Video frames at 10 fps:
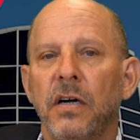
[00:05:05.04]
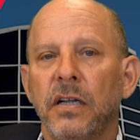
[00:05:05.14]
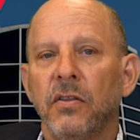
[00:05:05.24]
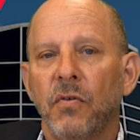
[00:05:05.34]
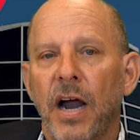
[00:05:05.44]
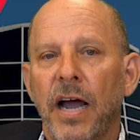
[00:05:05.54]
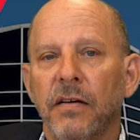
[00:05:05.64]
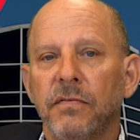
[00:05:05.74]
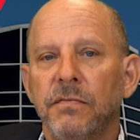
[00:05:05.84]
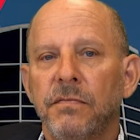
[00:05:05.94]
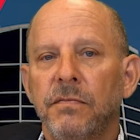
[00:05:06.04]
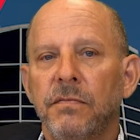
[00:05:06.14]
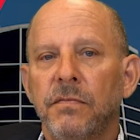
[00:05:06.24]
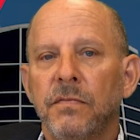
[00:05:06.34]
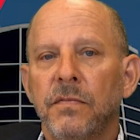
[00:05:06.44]
and thrive.
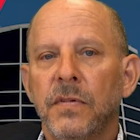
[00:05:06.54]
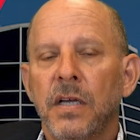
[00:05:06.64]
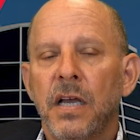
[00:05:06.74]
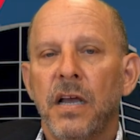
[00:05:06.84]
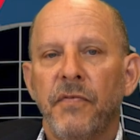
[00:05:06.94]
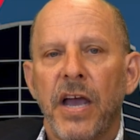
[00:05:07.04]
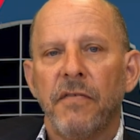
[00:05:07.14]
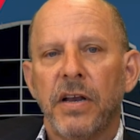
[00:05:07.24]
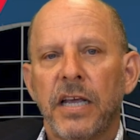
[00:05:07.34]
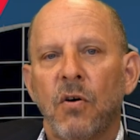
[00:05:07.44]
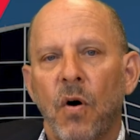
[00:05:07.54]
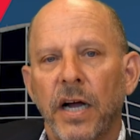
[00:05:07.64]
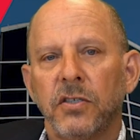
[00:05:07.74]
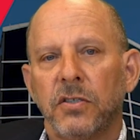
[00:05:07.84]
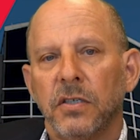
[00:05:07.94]
If you have any
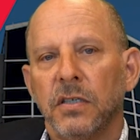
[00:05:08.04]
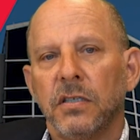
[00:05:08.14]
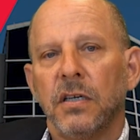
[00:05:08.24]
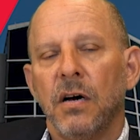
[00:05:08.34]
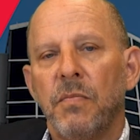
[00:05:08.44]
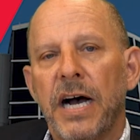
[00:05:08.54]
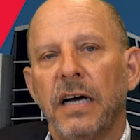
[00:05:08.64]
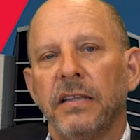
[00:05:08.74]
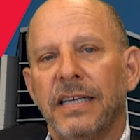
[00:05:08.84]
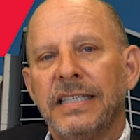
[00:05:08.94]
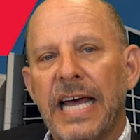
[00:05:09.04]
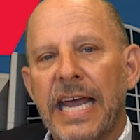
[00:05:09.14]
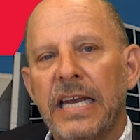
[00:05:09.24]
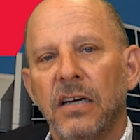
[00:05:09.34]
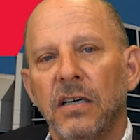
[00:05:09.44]
questions about the
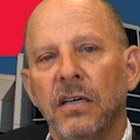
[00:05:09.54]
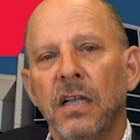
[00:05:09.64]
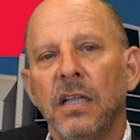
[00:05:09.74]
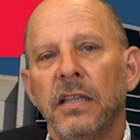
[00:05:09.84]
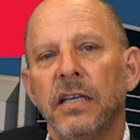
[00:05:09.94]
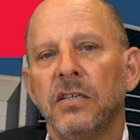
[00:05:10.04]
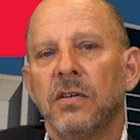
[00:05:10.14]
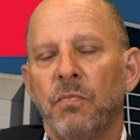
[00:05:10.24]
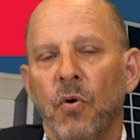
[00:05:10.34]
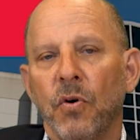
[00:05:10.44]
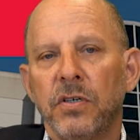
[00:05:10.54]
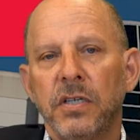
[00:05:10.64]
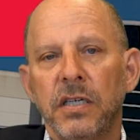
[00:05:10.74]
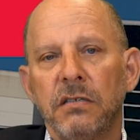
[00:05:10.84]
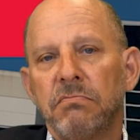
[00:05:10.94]
data that supports
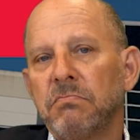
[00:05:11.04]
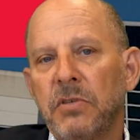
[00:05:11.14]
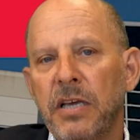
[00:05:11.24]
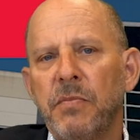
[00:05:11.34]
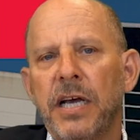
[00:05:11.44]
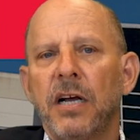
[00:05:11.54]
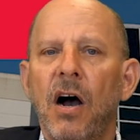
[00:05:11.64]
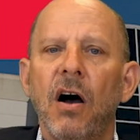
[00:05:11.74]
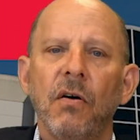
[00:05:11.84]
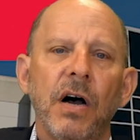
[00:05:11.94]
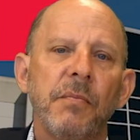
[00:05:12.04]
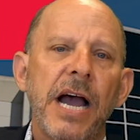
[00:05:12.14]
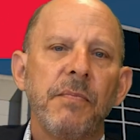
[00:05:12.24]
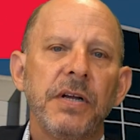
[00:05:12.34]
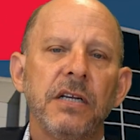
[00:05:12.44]
this, give me a call. I'm
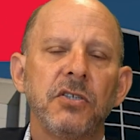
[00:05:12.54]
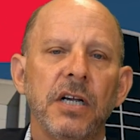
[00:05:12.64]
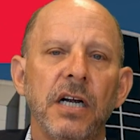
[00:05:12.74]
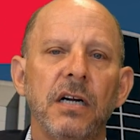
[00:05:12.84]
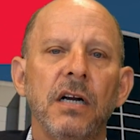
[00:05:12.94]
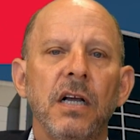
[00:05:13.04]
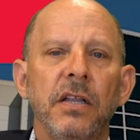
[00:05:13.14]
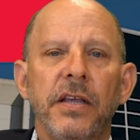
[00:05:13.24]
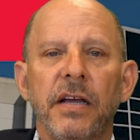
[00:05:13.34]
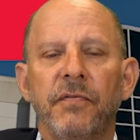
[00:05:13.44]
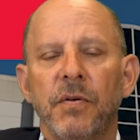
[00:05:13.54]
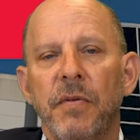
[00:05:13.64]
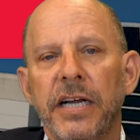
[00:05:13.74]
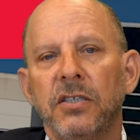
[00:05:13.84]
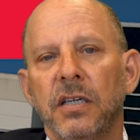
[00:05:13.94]
happy to share the
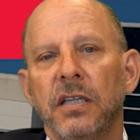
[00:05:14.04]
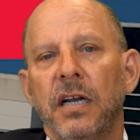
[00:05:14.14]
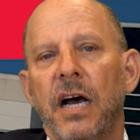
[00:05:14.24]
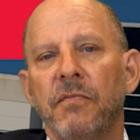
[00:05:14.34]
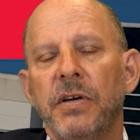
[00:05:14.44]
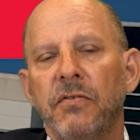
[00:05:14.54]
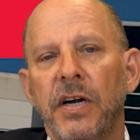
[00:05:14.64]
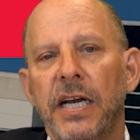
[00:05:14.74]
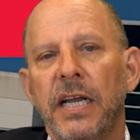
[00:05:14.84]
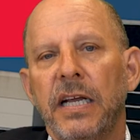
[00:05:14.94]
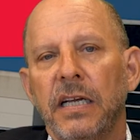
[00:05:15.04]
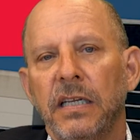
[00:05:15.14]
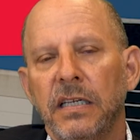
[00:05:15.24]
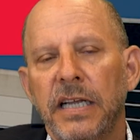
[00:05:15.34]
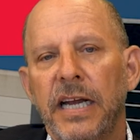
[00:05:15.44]
information that I've been reading
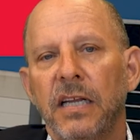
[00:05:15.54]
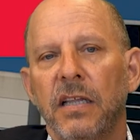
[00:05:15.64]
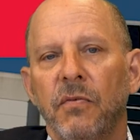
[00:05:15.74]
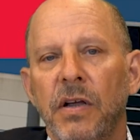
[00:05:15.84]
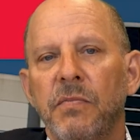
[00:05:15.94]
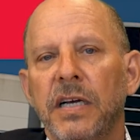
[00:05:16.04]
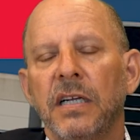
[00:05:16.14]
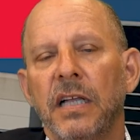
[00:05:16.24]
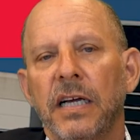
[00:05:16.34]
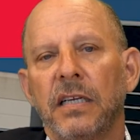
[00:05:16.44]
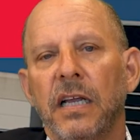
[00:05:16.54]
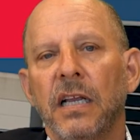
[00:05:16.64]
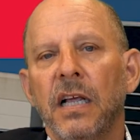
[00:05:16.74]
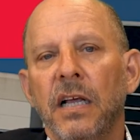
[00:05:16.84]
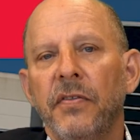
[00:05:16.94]
and the data that we've been collecting
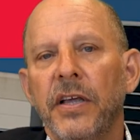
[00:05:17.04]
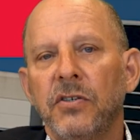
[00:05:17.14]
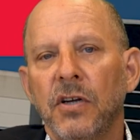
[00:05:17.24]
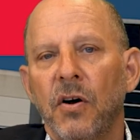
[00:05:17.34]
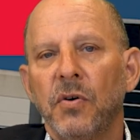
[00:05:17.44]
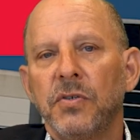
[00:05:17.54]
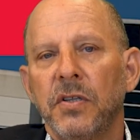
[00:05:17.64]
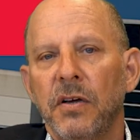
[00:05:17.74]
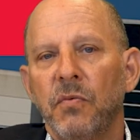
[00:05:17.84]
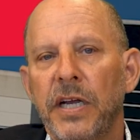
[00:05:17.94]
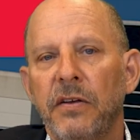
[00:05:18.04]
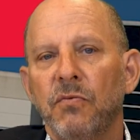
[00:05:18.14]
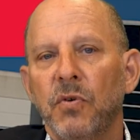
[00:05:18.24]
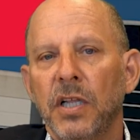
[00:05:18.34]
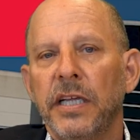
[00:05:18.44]
that shows that we
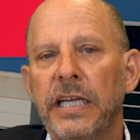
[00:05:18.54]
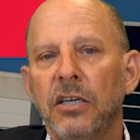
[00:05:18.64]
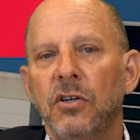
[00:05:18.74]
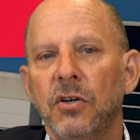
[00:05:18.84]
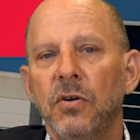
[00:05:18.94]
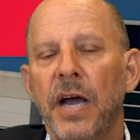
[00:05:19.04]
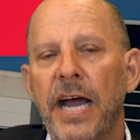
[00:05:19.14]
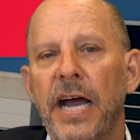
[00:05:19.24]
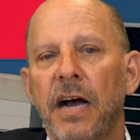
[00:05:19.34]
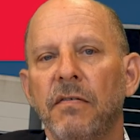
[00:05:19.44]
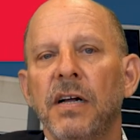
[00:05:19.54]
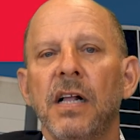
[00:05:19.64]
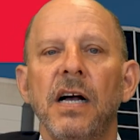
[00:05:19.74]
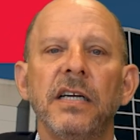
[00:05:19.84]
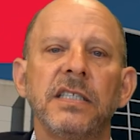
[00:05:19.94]
really do have
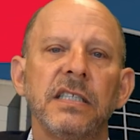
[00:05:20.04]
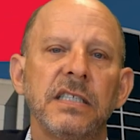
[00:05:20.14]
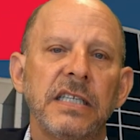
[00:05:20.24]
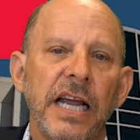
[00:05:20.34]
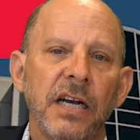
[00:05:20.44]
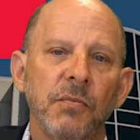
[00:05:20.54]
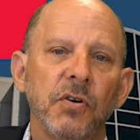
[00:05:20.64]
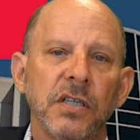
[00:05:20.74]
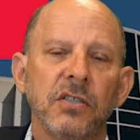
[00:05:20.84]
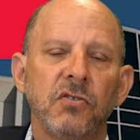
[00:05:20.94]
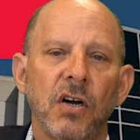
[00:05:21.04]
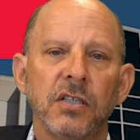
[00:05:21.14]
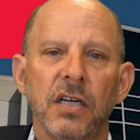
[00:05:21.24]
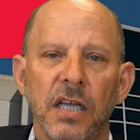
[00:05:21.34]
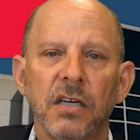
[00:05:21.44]
a sustainable
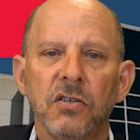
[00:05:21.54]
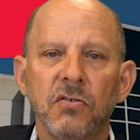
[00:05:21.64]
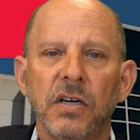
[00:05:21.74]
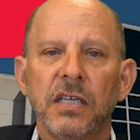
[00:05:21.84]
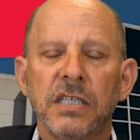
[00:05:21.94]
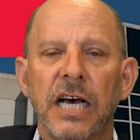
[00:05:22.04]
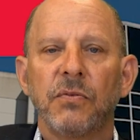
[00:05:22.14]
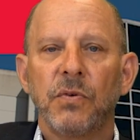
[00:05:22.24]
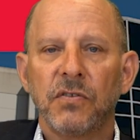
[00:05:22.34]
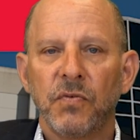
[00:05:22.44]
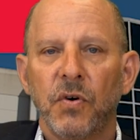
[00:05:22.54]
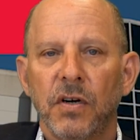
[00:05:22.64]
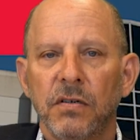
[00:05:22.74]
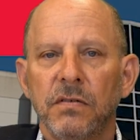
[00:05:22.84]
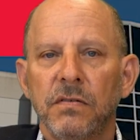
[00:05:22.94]
construction industry in Southwest Florida.